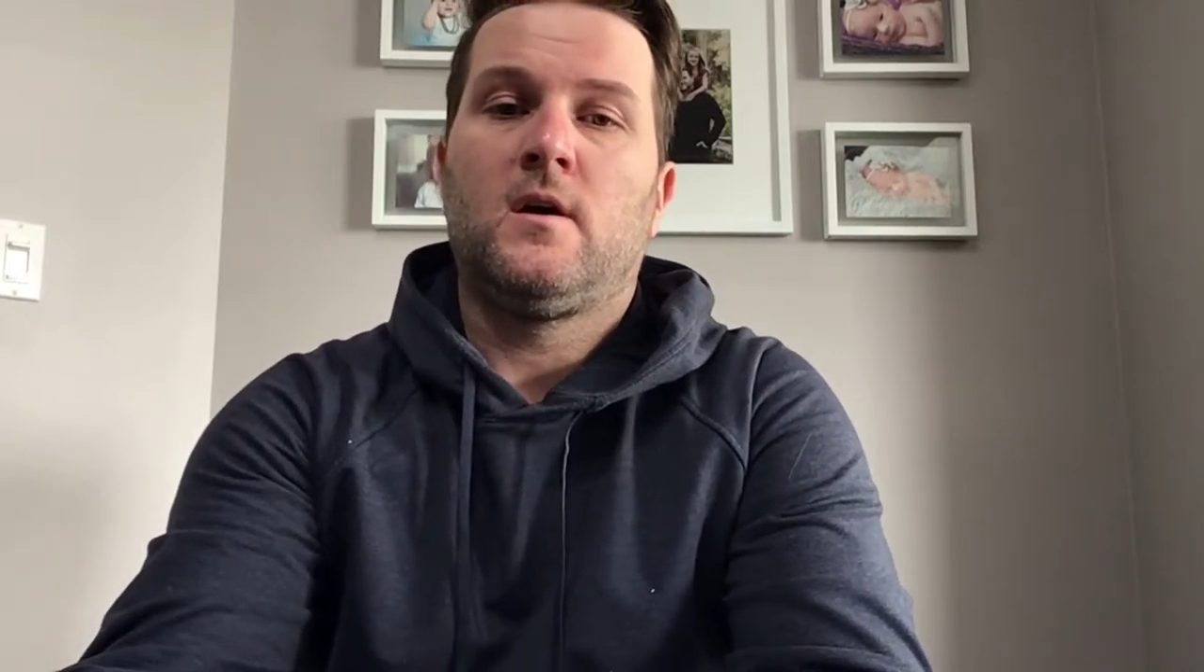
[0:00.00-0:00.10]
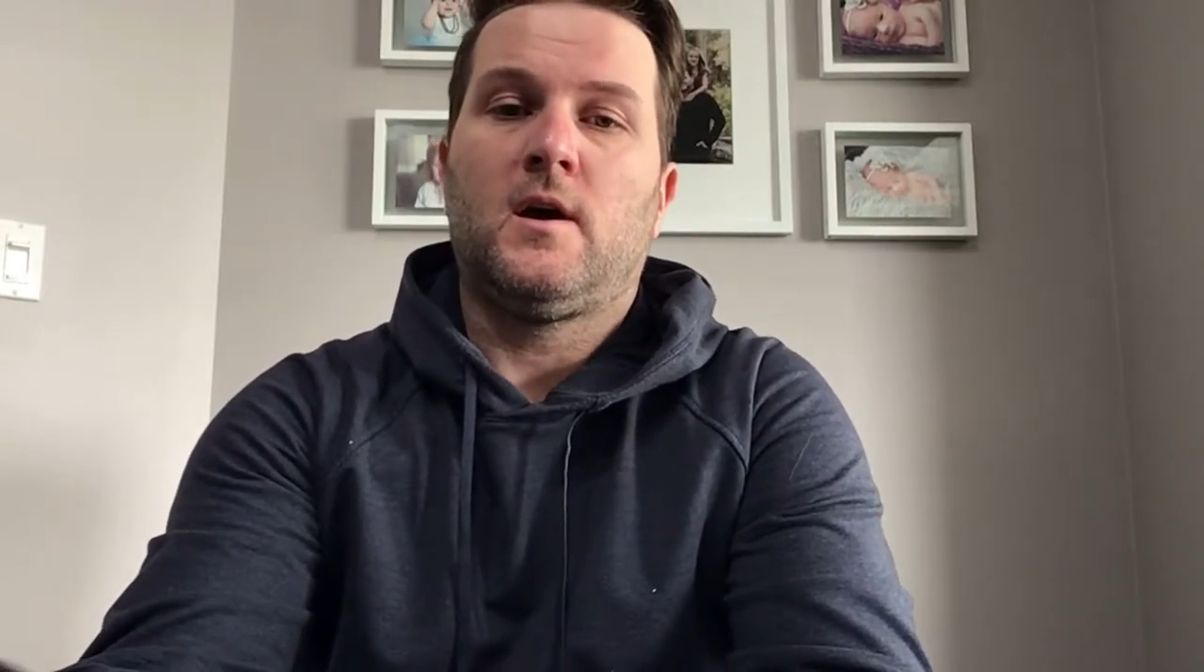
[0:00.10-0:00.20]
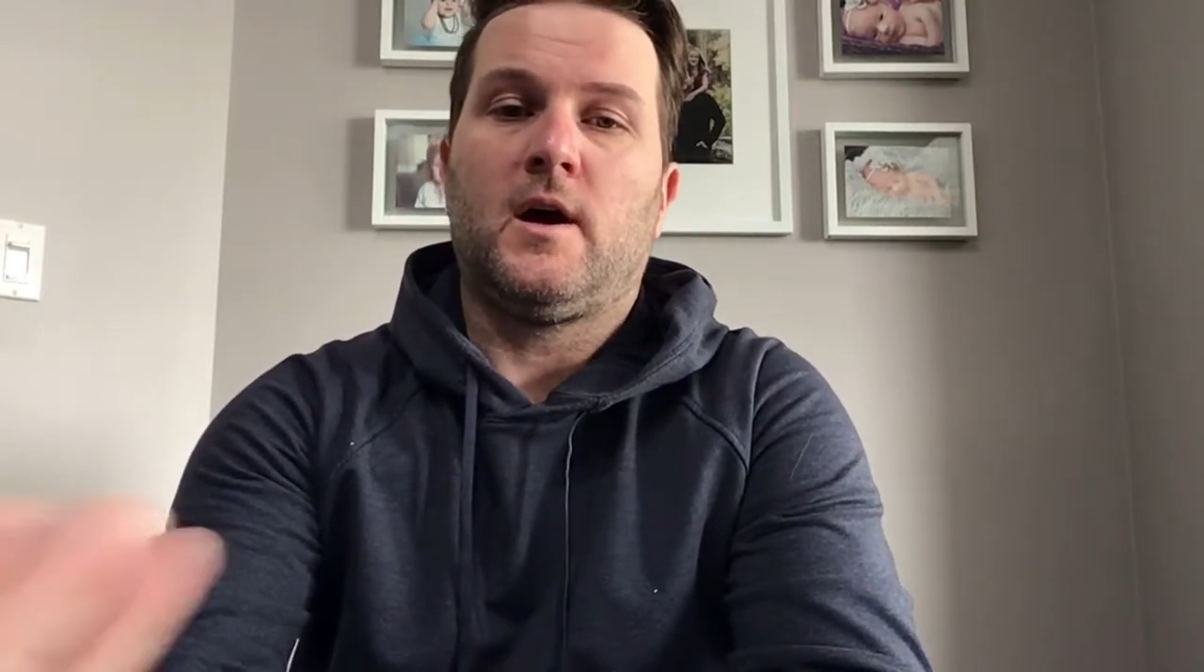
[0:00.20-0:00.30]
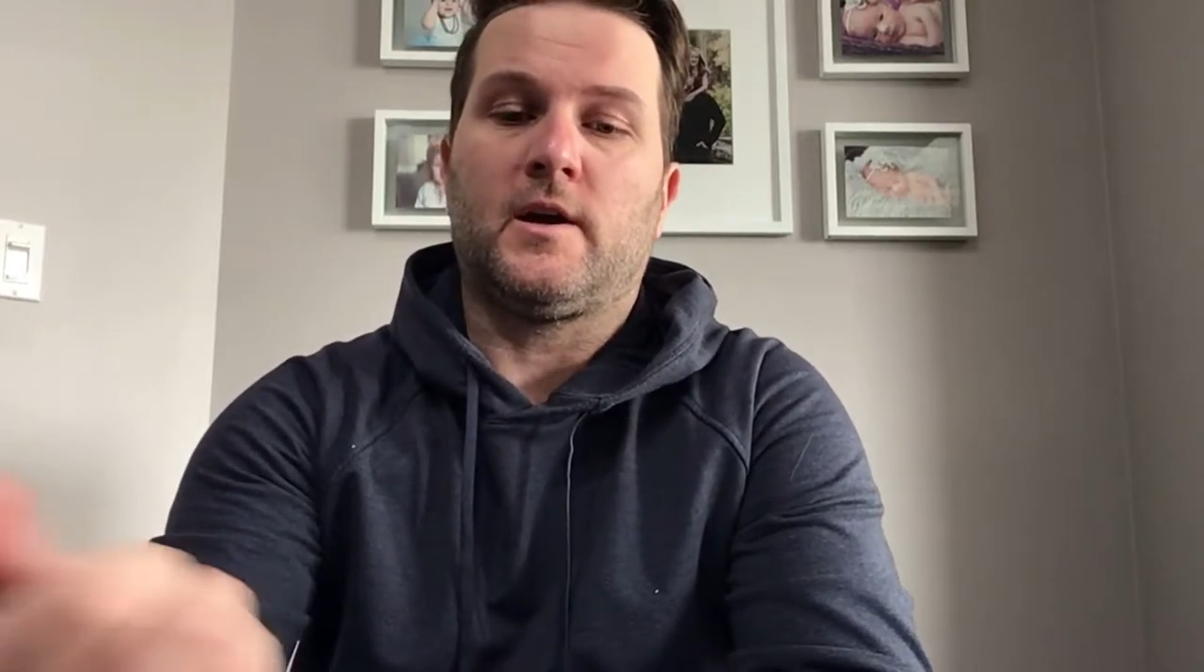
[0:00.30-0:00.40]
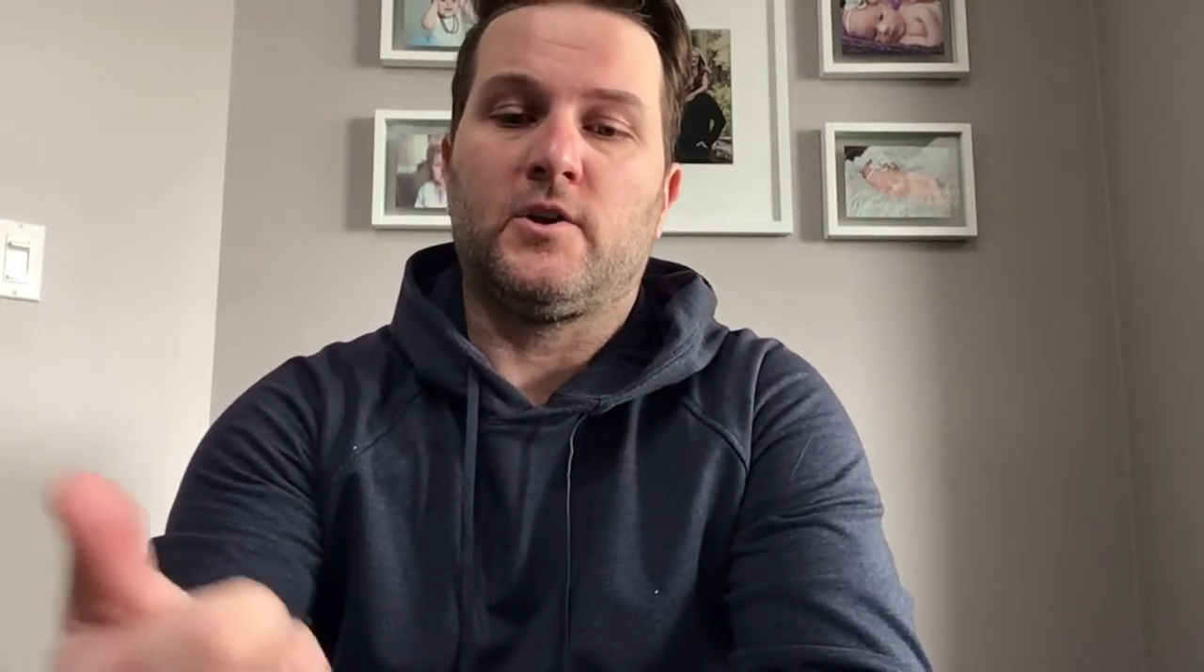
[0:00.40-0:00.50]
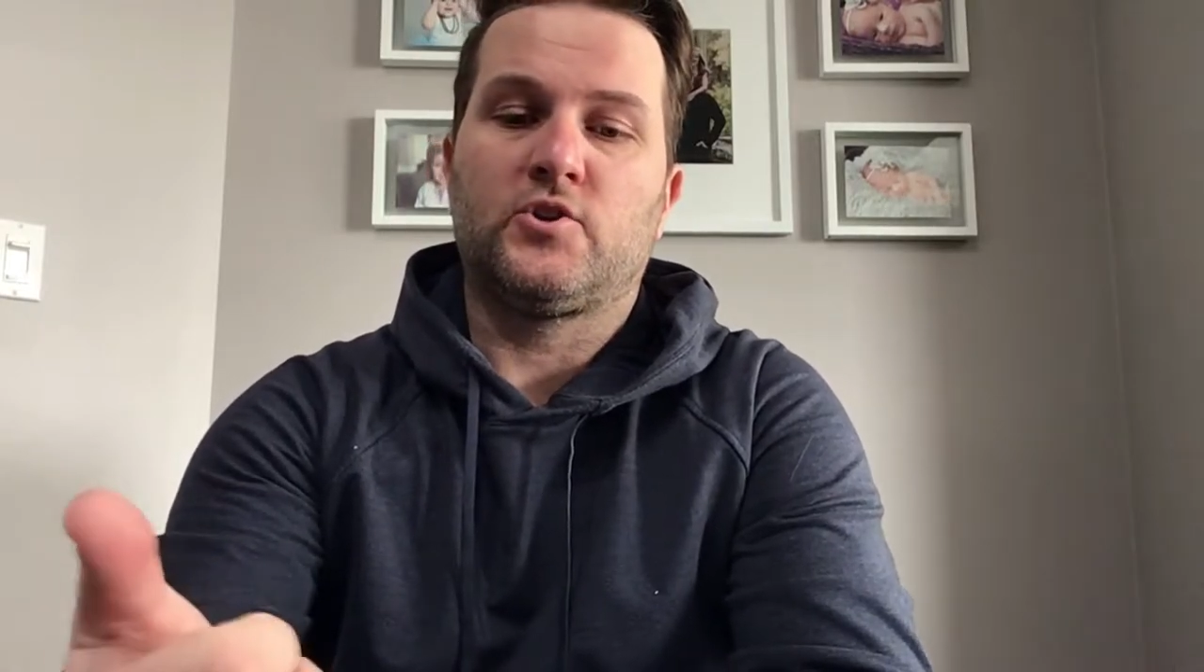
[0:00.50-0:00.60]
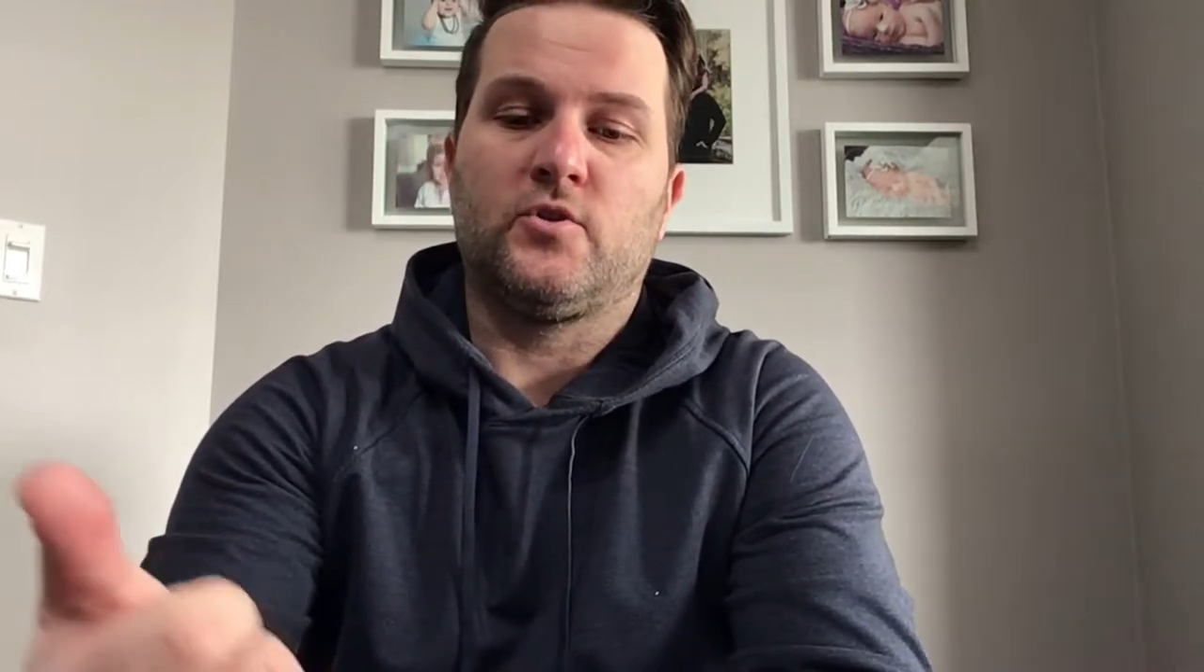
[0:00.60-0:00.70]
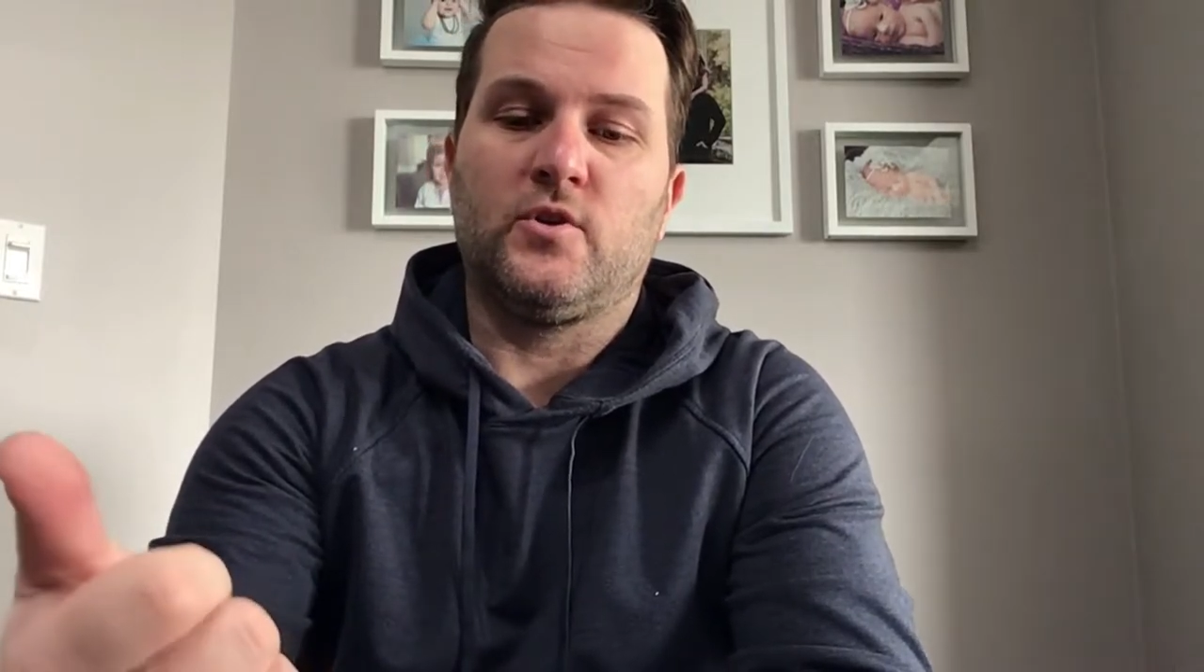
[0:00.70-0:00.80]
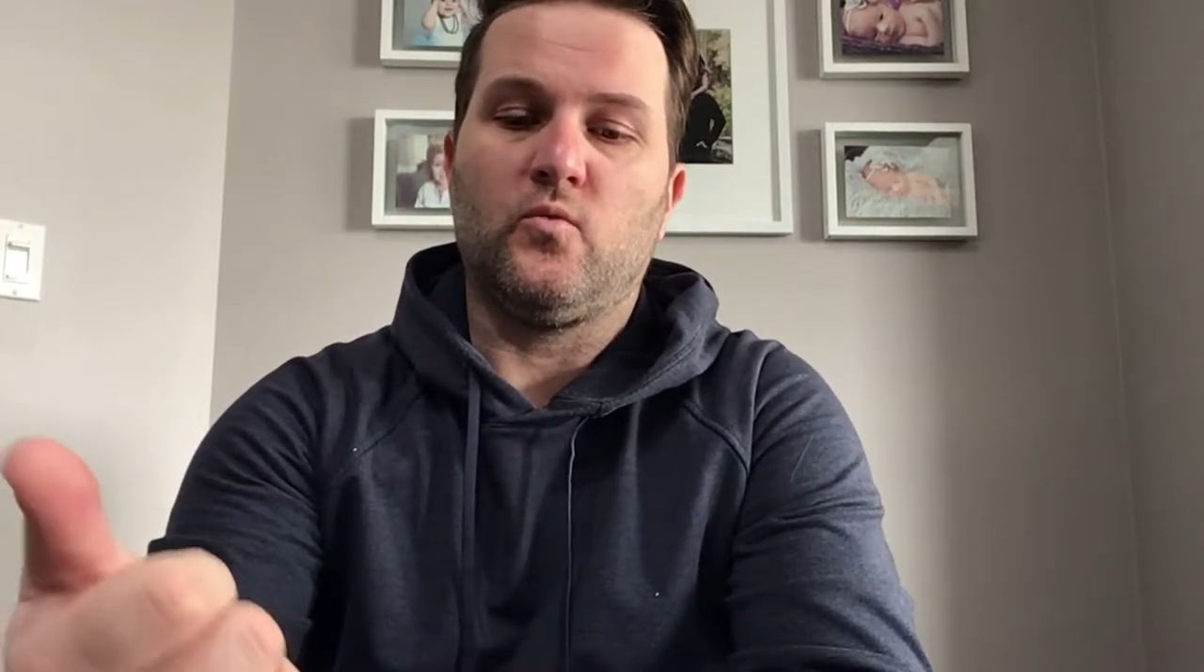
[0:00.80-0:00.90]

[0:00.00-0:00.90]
I'm going to show you